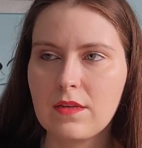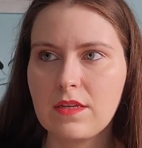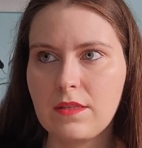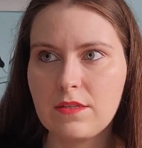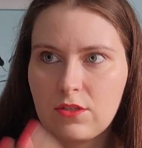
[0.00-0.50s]

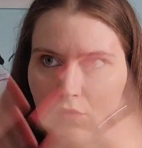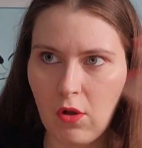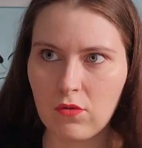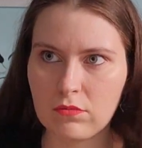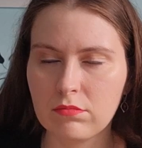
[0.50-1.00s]
This
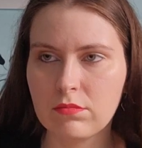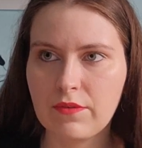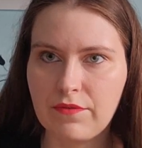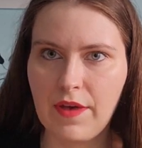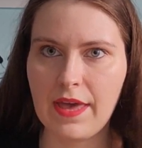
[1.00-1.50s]
whole
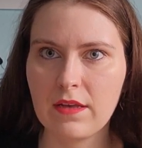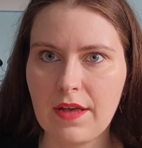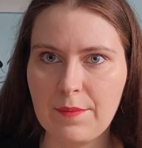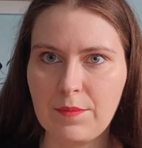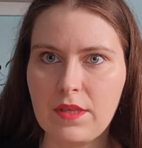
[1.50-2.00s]
thing,
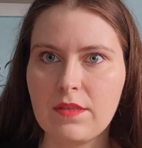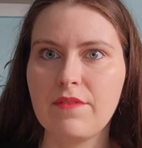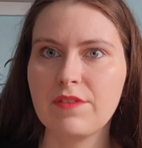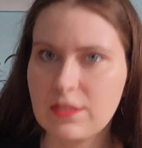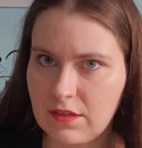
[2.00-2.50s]
I mean, the
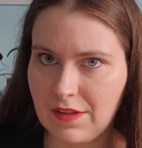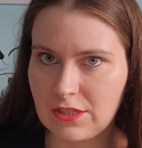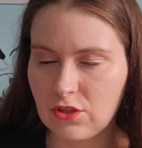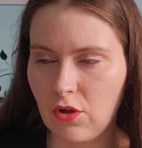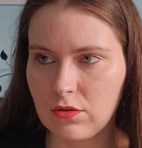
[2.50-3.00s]
festival
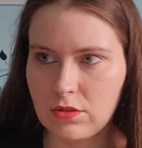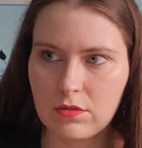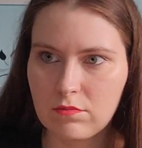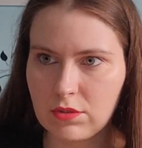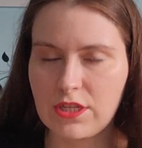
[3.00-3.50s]
is called
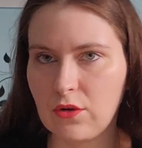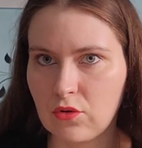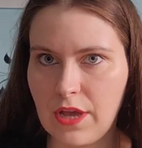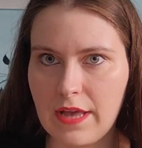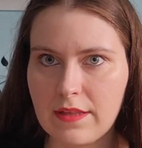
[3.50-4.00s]

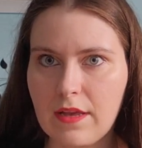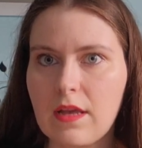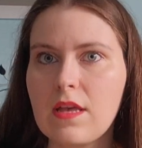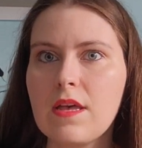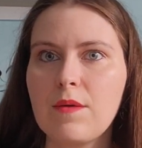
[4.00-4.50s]
Stachuriada,
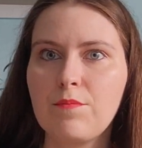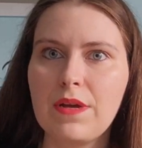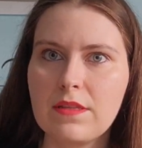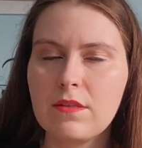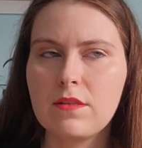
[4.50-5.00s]

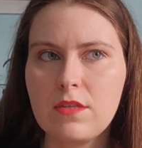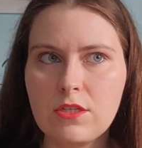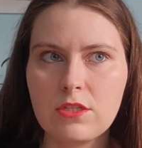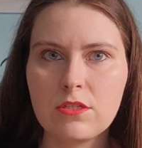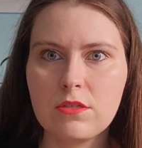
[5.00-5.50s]
but
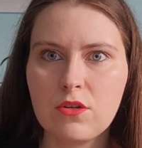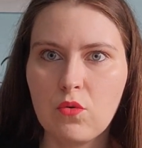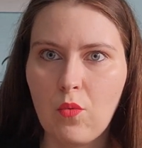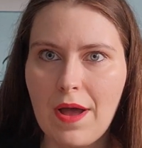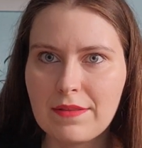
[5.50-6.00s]
this uh,
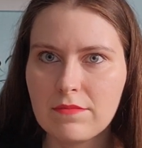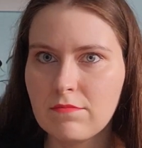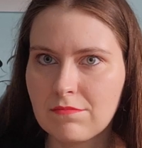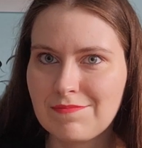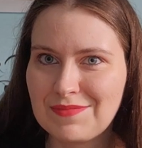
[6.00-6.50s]
one
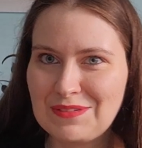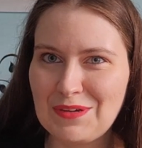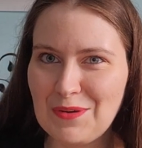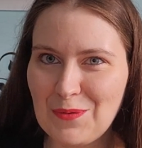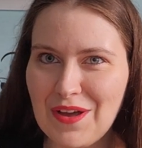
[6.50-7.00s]

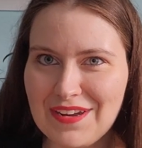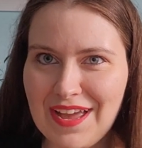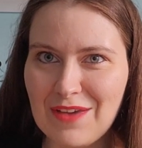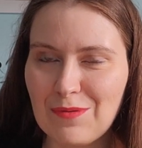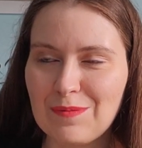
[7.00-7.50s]
where
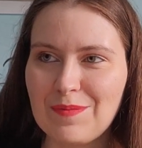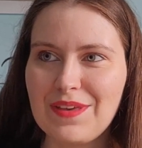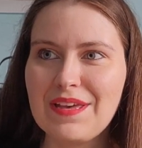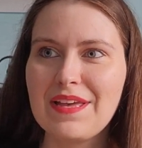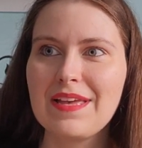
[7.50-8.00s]
I will
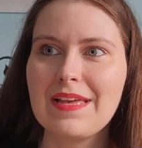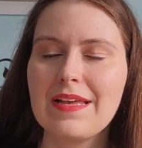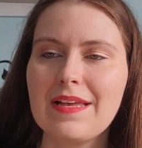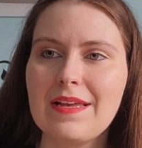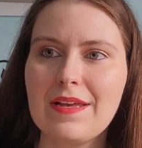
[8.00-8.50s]
be
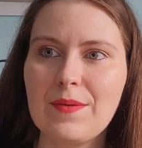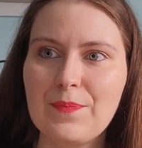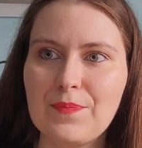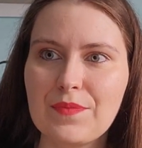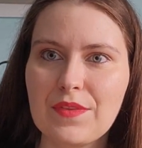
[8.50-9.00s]

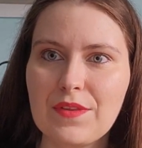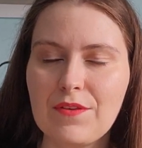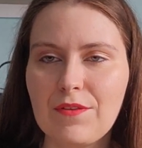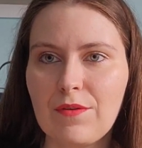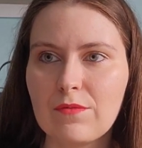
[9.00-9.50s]
um,
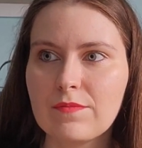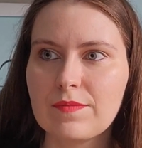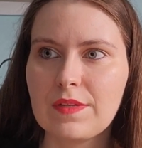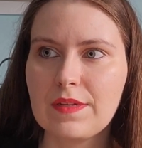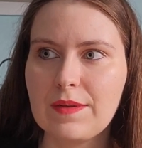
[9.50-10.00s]
you know,
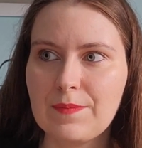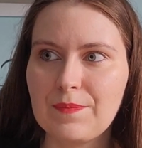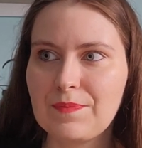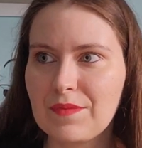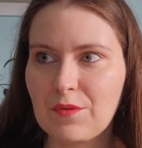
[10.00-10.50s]
um,
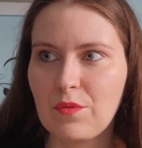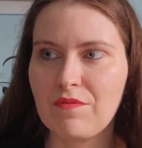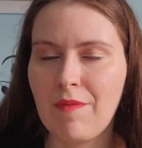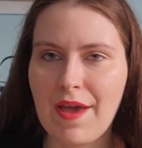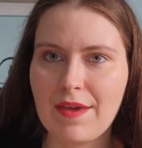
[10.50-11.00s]
with
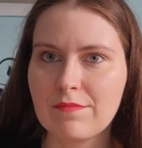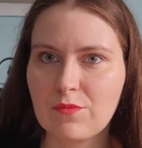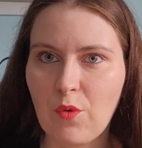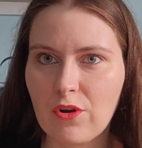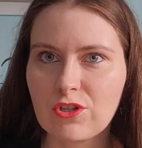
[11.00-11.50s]
my
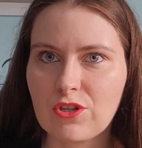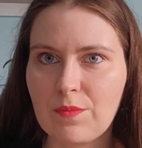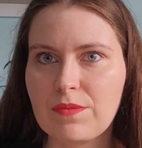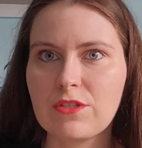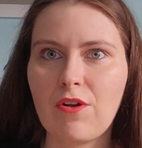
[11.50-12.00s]

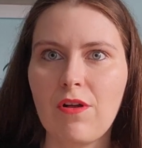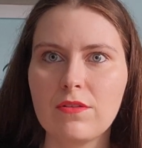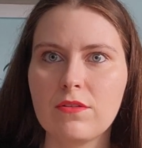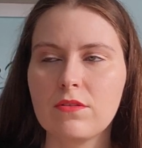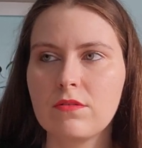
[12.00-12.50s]
workshop is
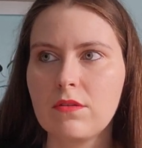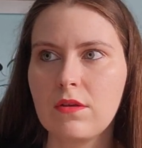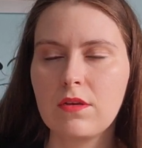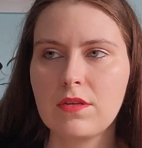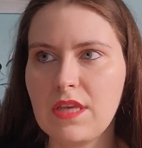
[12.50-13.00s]
called
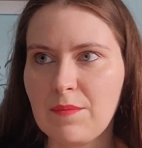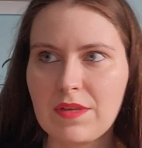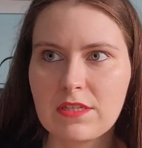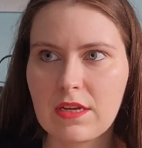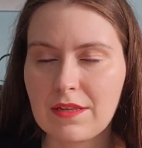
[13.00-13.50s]

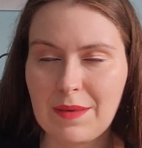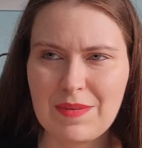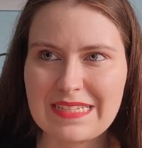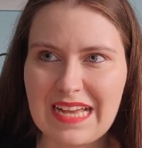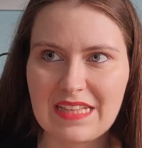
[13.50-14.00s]

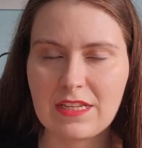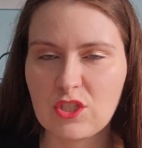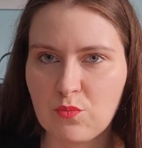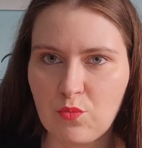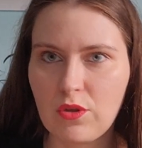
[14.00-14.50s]
Niebieska
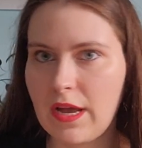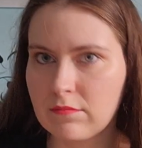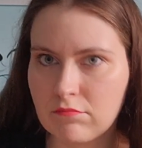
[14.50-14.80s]
Tańcubuda.